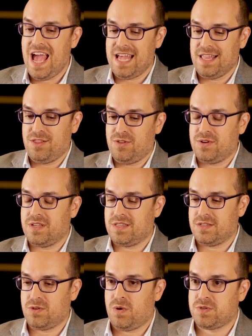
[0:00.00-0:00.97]
and look at
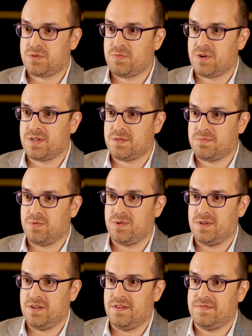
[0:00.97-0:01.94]
this whole
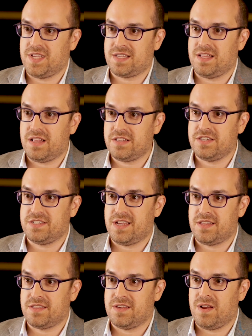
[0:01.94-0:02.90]
smorgasbord of technologies
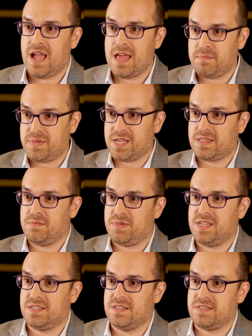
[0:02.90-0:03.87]
out there and pick the
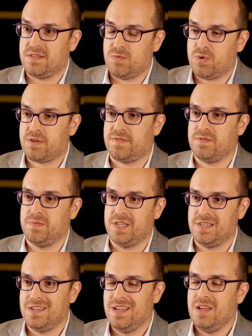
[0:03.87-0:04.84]
pieces that work for
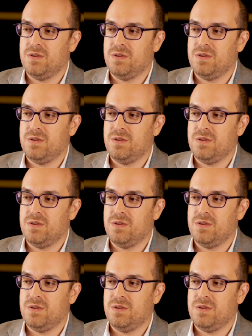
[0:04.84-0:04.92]
me,